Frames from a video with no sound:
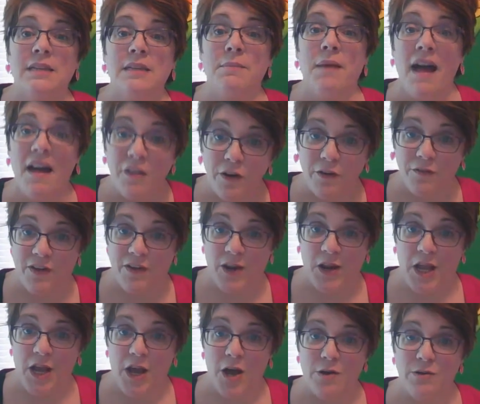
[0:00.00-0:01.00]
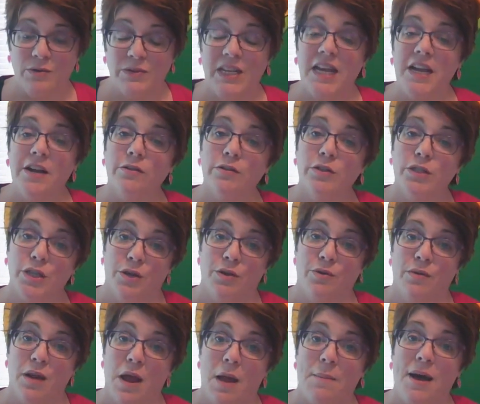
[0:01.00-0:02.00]
some other videos here
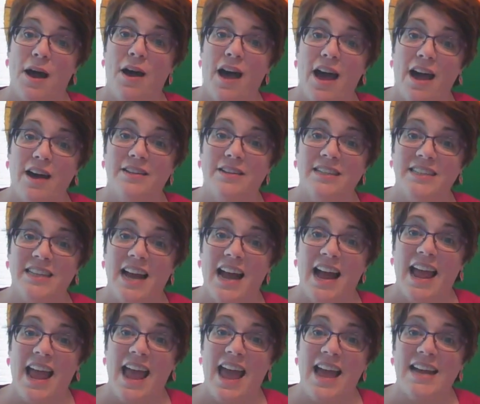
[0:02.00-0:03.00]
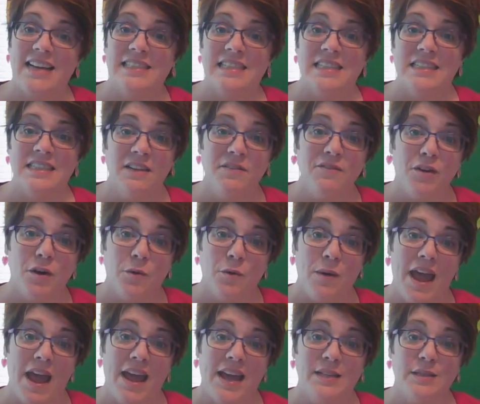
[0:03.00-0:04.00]
soon about how to dye eggs in different
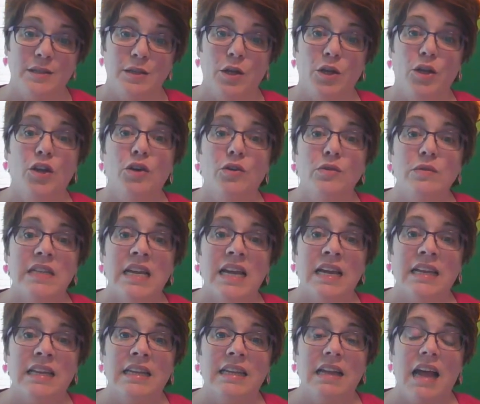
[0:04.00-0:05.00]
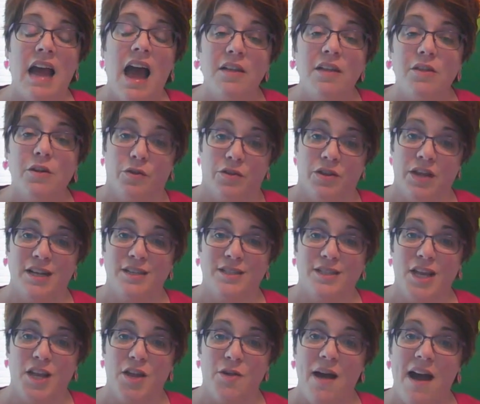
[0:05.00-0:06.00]
ways using other things
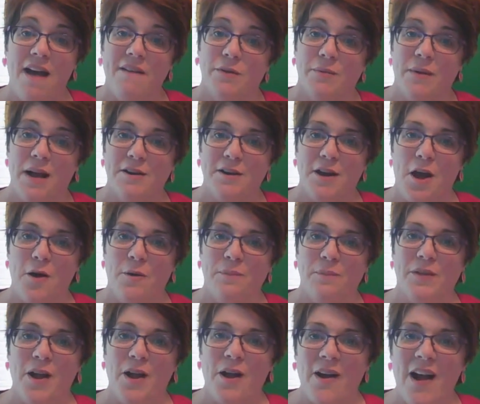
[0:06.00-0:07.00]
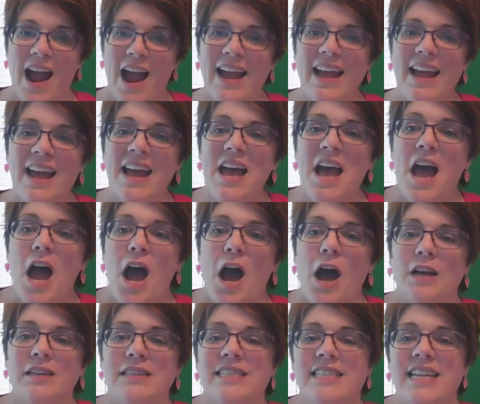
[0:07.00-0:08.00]
that you have around home. All right.
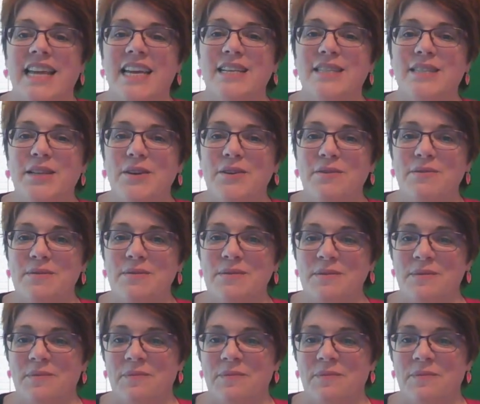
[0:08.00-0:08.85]
See you soon.